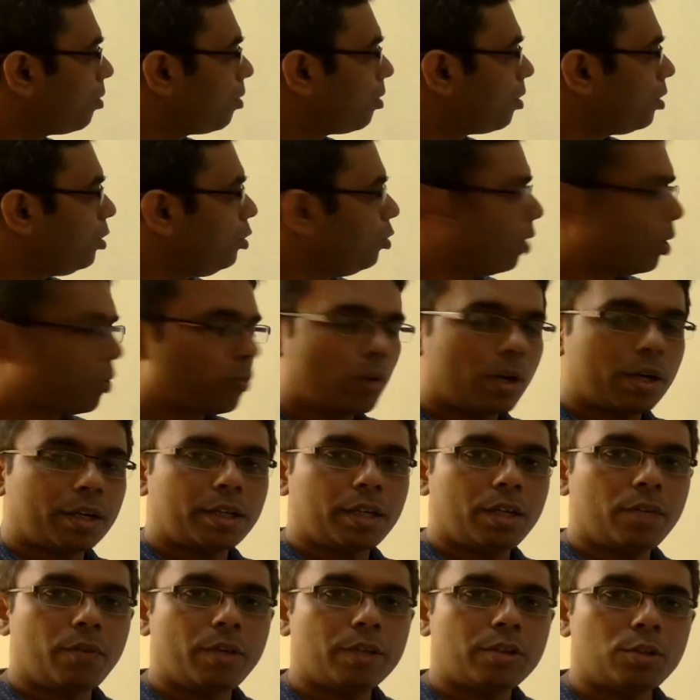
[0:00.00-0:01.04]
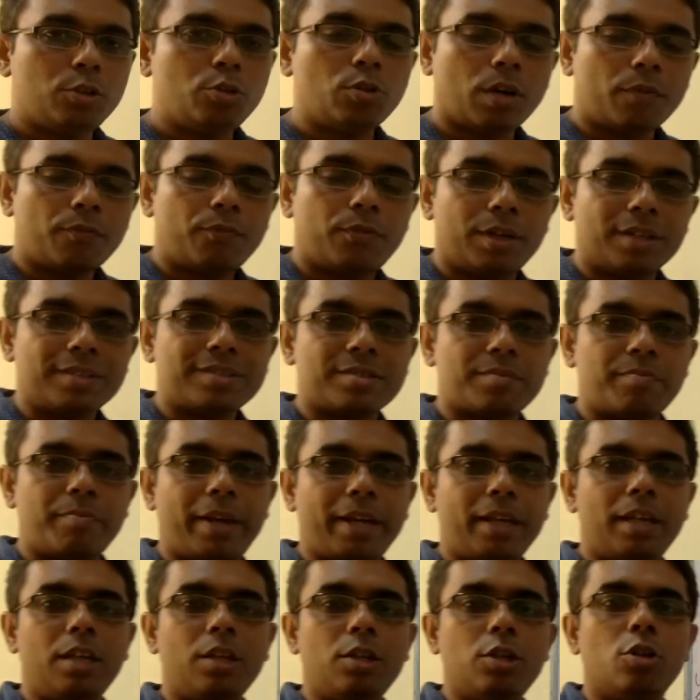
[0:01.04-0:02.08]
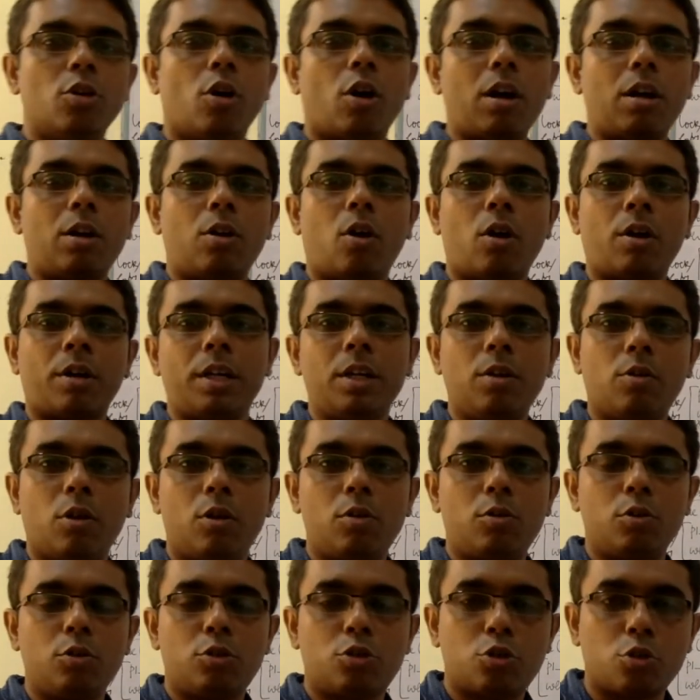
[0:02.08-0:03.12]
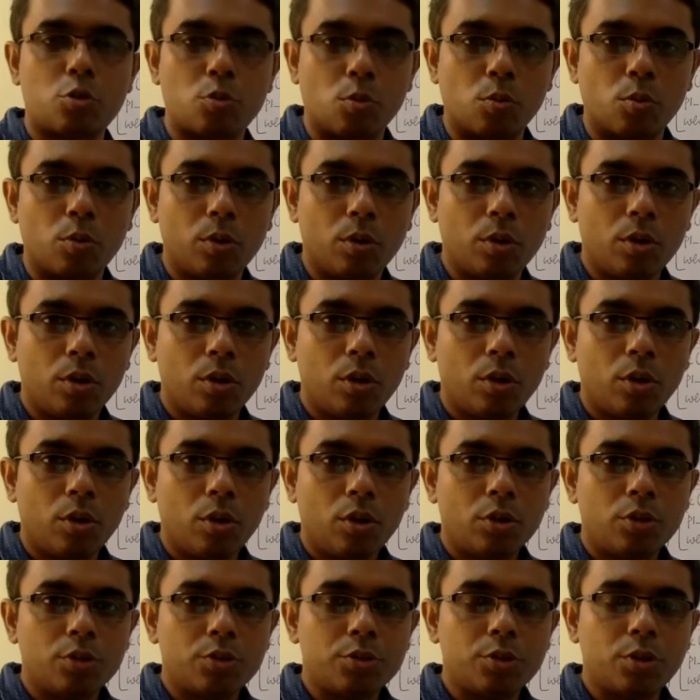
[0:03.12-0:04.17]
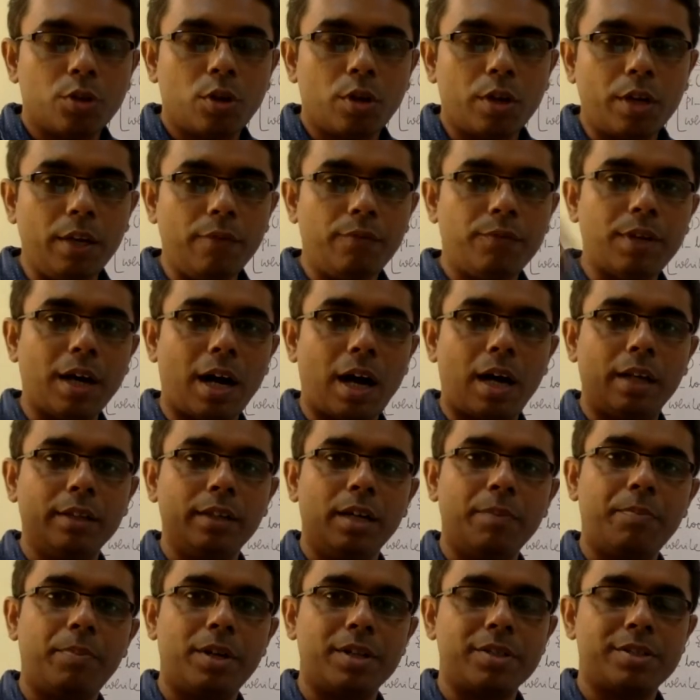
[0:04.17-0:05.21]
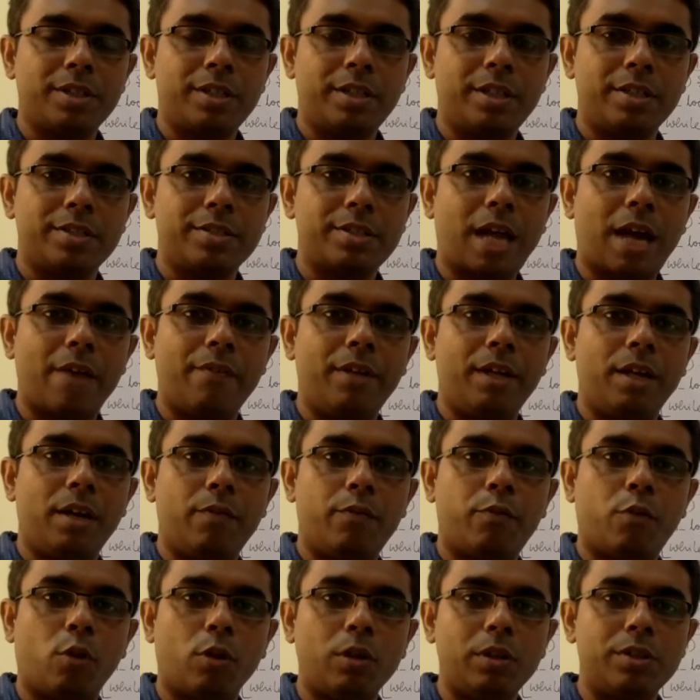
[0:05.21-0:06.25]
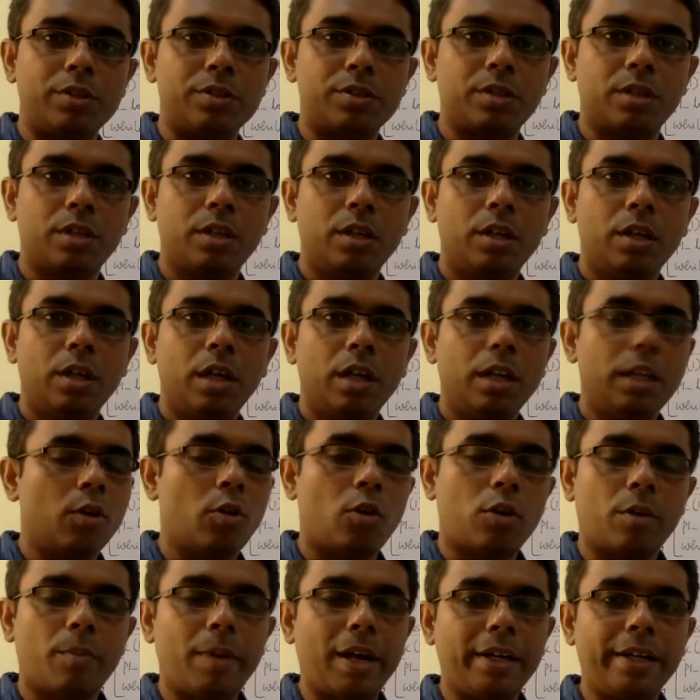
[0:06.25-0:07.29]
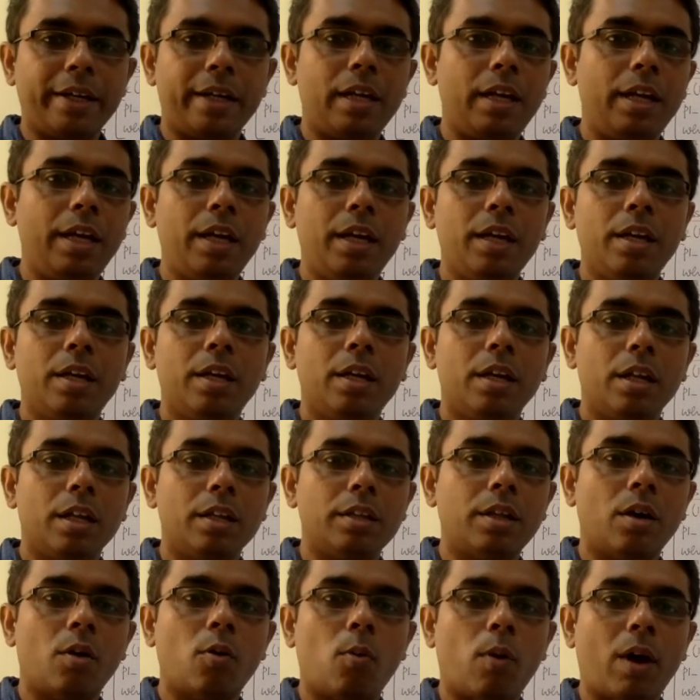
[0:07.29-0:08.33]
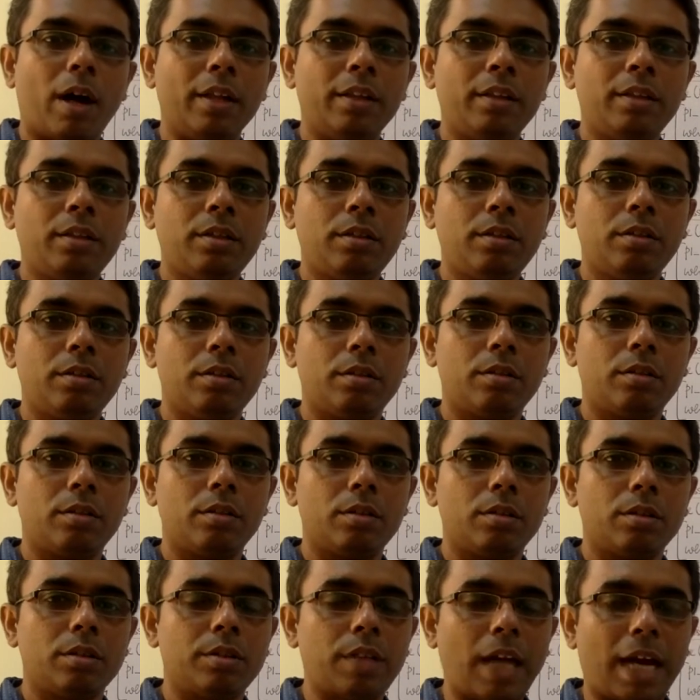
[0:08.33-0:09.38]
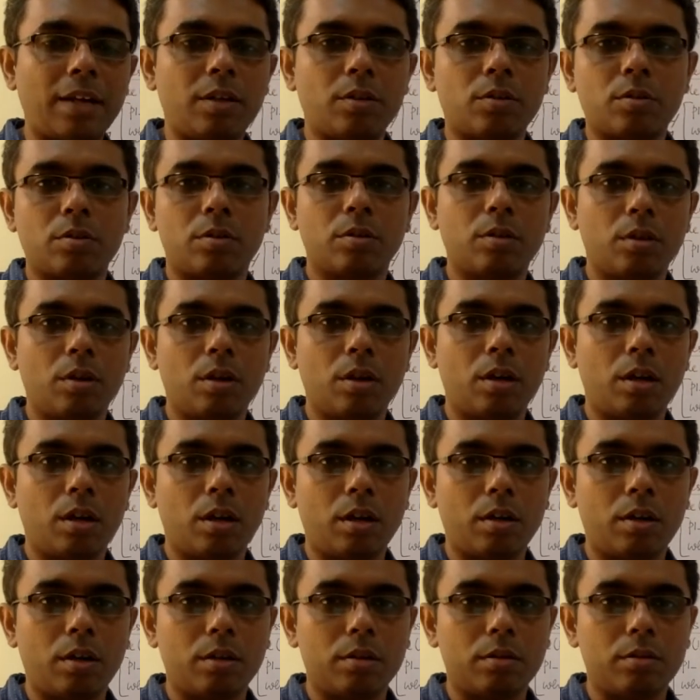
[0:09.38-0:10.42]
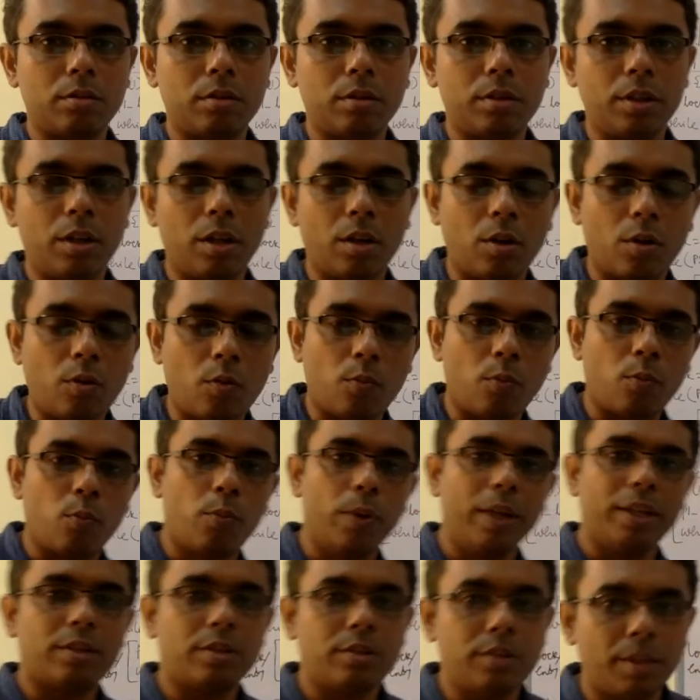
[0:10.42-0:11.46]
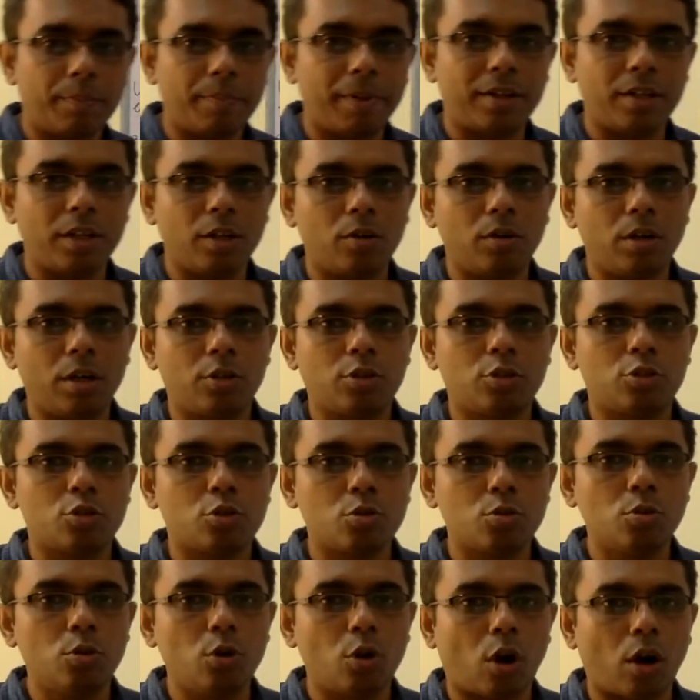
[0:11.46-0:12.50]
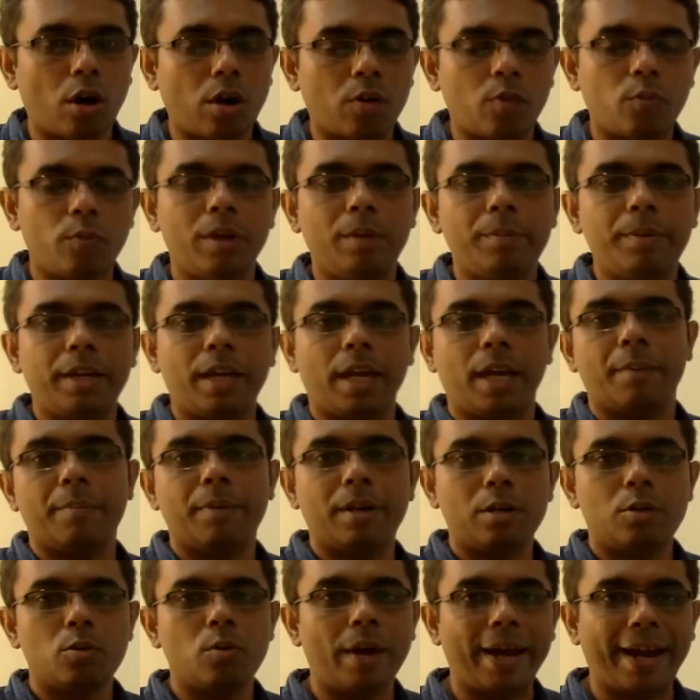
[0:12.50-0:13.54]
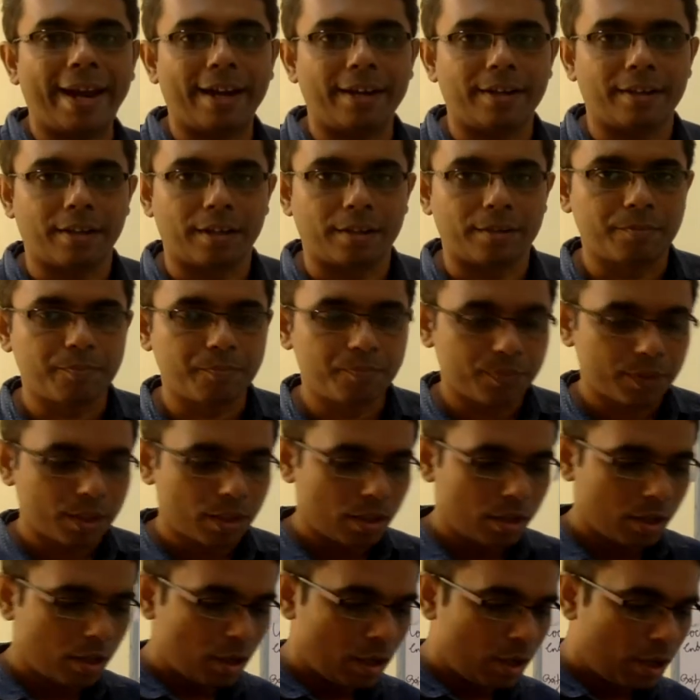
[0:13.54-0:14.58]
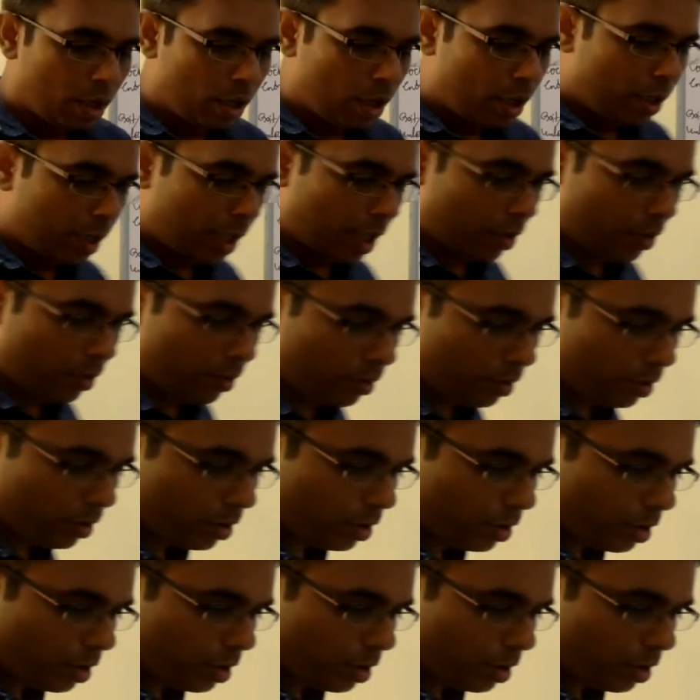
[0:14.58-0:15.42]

you are working with, you are first making your lock equal to true. So if the other person is having a false, then automatically the one that with the particular true lock will be able to enter. Now